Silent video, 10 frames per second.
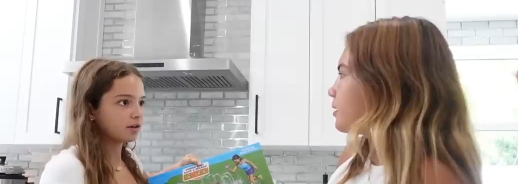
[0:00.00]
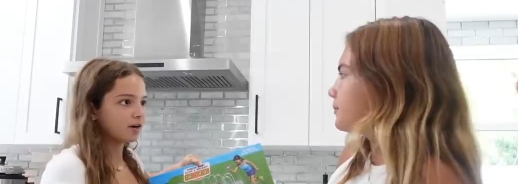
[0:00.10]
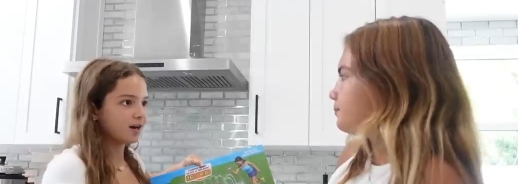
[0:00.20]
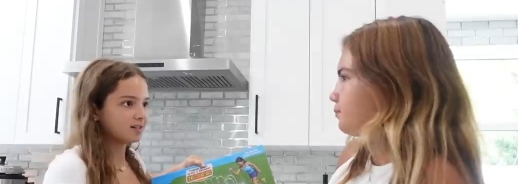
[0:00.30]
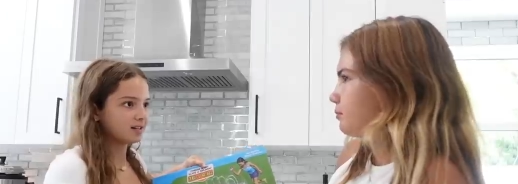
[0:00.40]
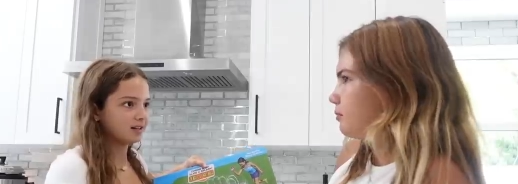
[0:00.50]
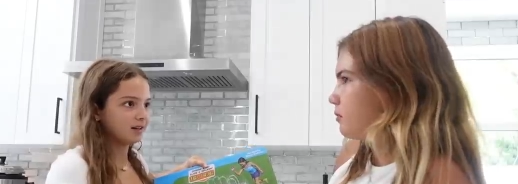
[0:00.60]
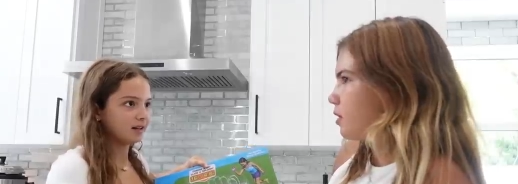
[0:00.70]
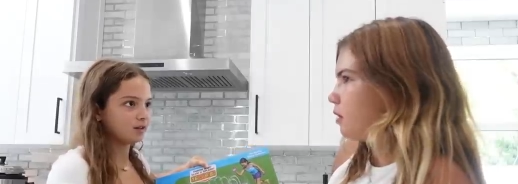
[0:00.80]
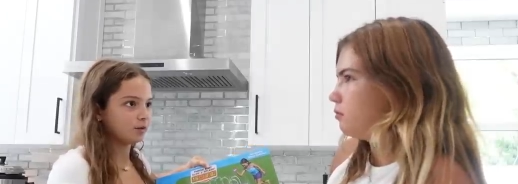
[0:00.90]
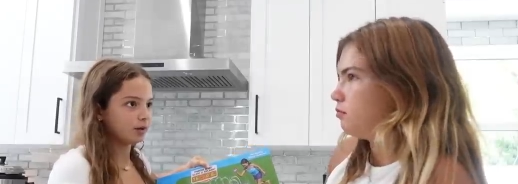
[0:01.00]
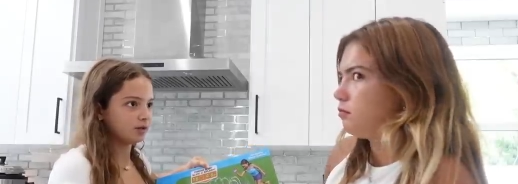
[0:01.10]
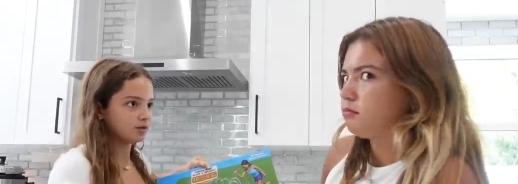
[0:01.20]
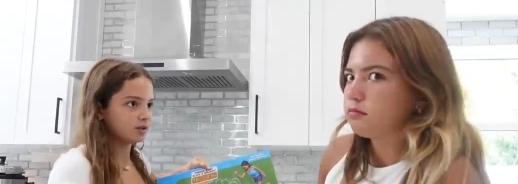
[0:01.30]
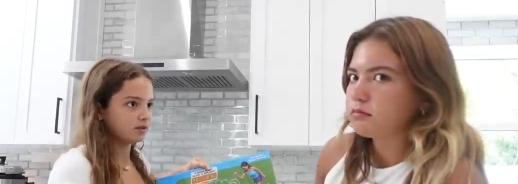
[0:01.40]
Speaker 1: the grass and like nobody
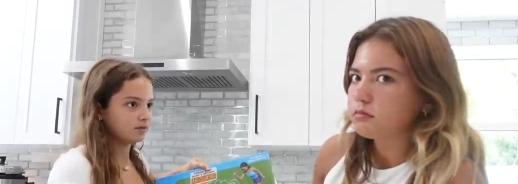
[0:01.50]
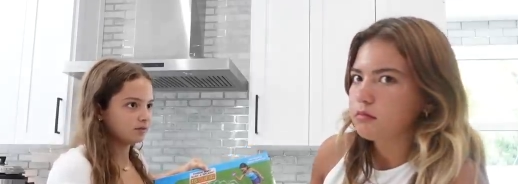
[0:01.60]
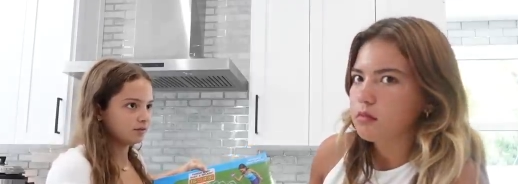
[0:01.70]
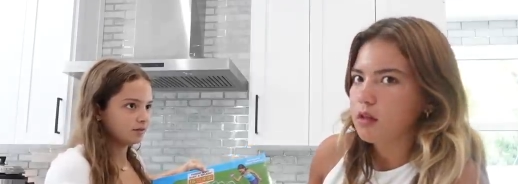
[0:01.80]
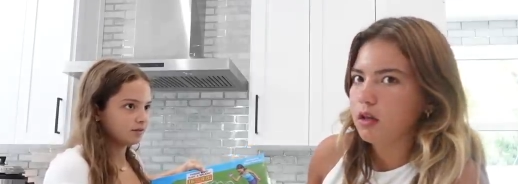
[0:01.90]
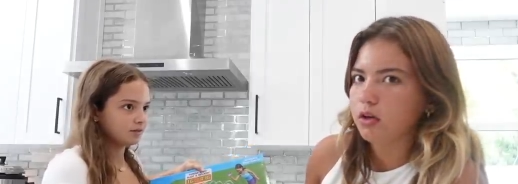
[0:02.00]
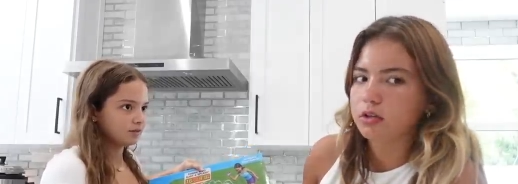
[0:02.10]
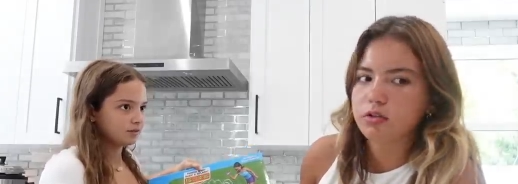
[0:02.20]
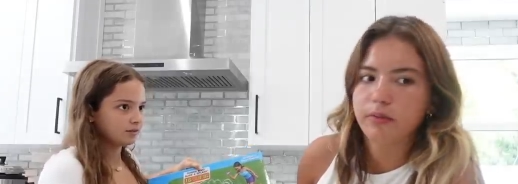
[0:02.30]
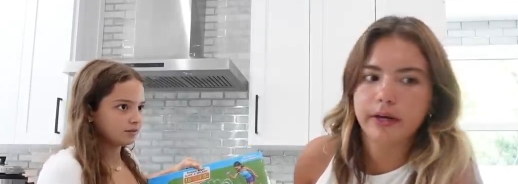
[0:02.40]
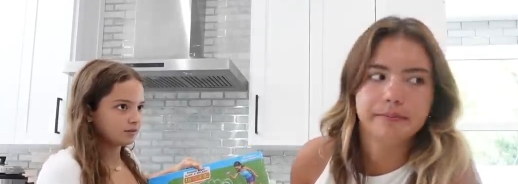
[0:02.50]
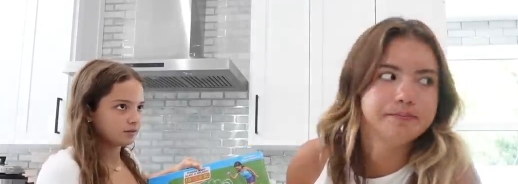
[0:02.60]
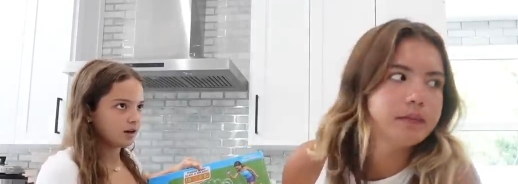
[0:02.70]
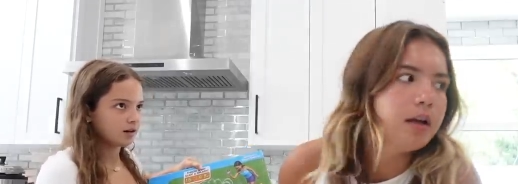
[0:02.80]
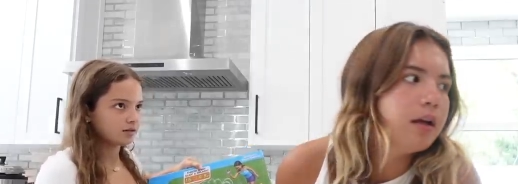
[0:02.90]
used it?
Speaker 2: It hurts so
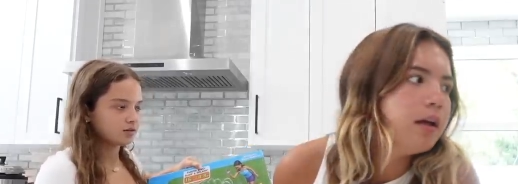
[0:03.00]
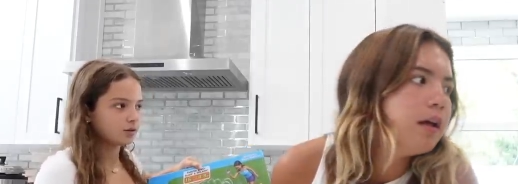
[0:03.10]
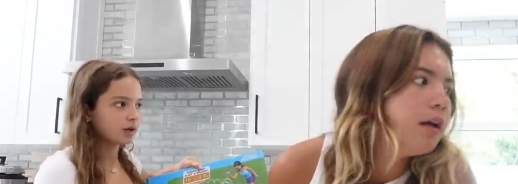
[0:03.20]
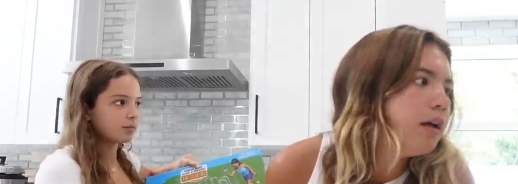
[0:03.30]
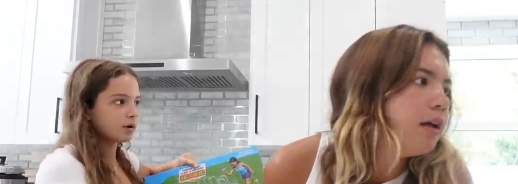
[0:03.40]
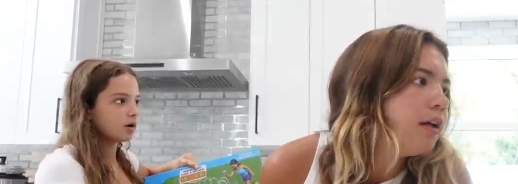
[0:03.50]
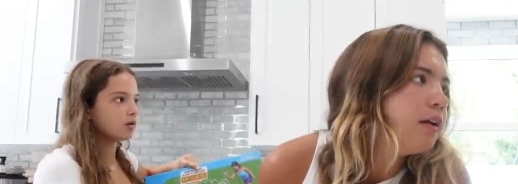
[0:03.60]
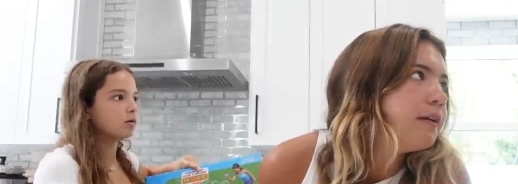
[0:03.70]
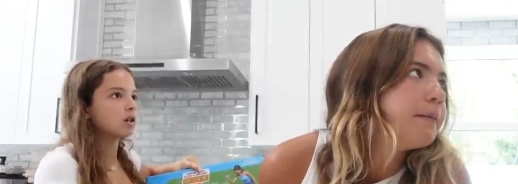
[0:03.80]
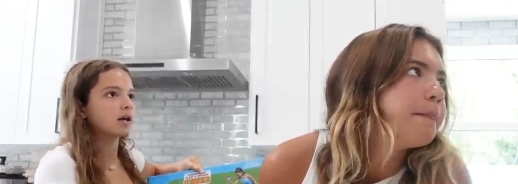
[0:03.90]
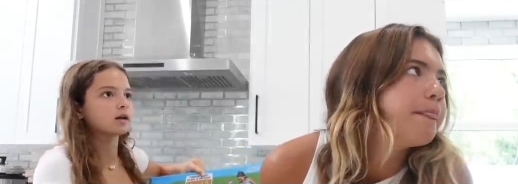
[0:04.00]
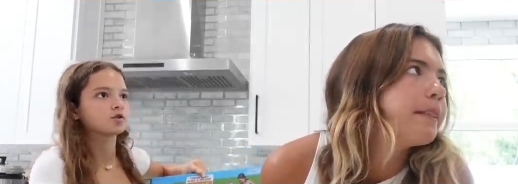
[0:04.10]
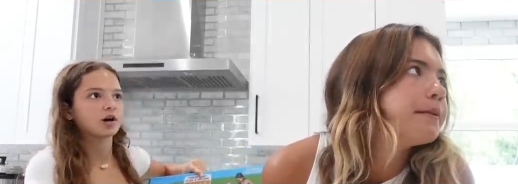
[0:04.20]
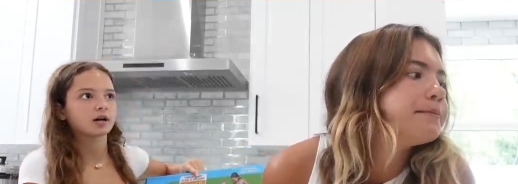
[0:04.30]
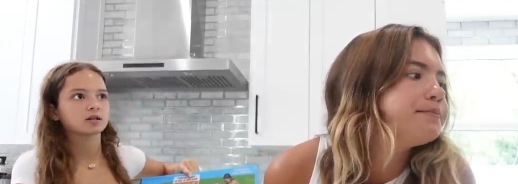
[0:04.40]
bad. Yeah,
Speaker 1: so we can put it on one of the air
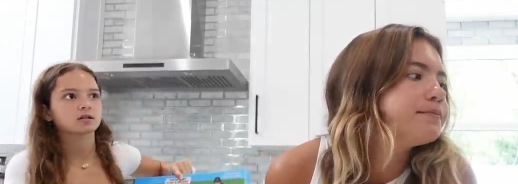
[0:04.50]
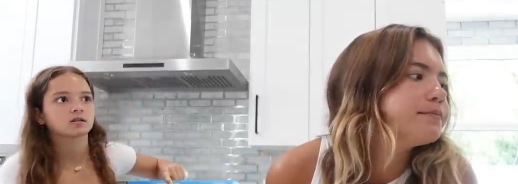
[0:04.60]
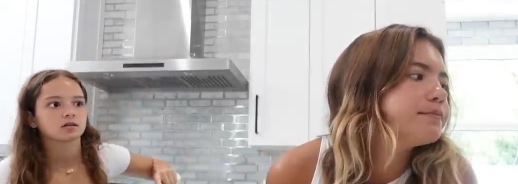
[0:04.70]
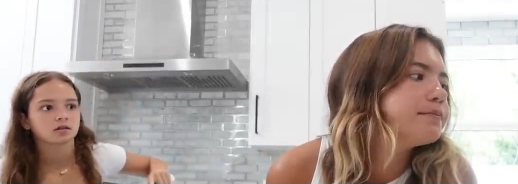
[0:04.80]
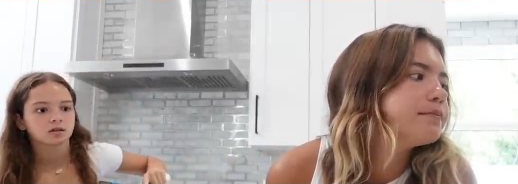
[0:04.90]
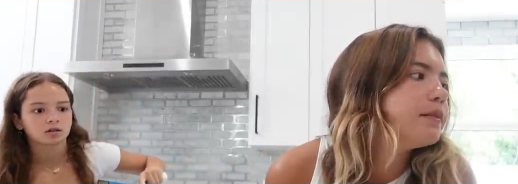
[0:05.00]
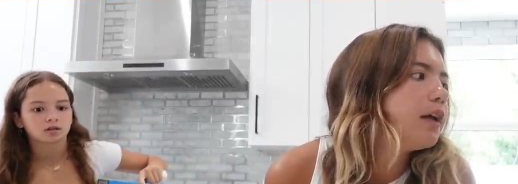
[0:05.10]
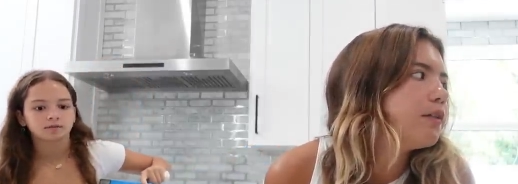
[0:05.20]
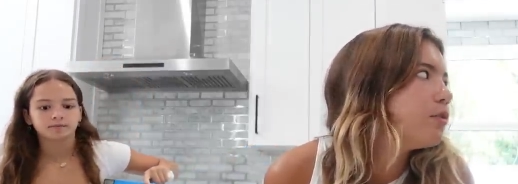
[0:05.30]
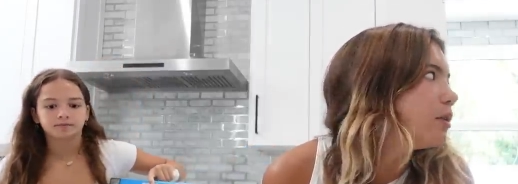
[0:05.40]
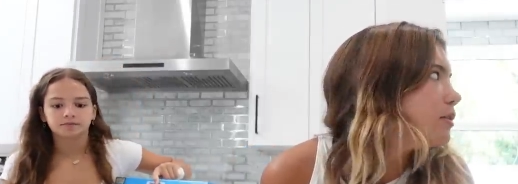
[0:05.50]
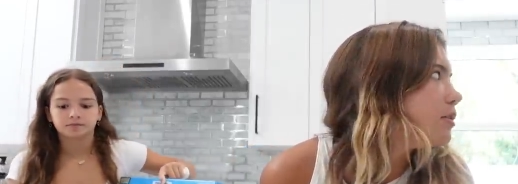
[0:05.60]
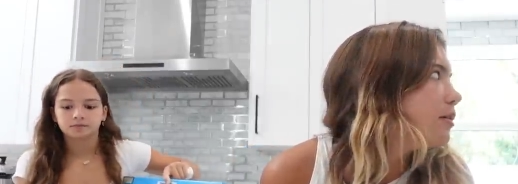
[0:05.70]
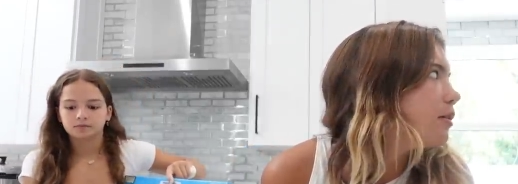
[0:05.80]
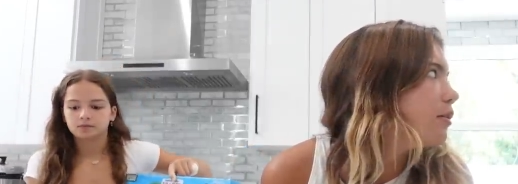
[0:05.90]
tracks.
Speaker 2: Yeah,
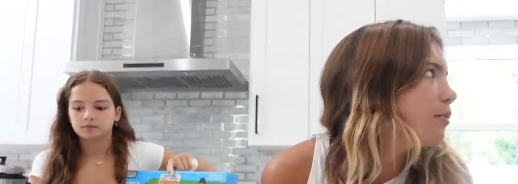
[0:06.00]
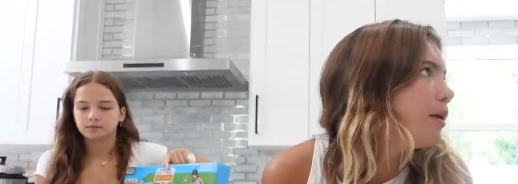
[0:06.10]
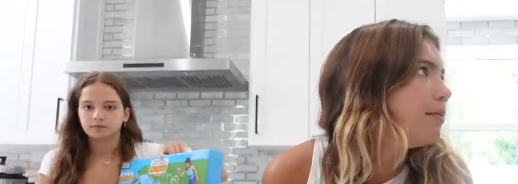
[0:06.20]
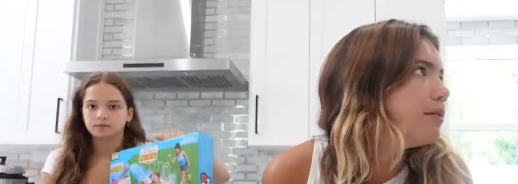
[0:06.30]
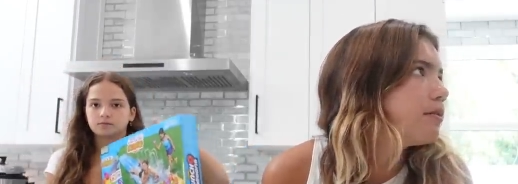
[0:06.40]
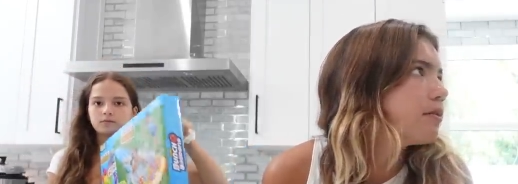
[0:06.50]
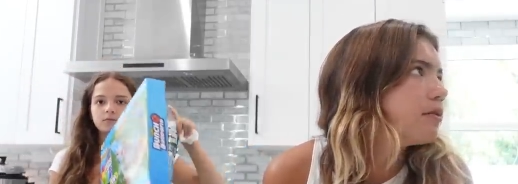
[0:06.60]
twins, they're little babies.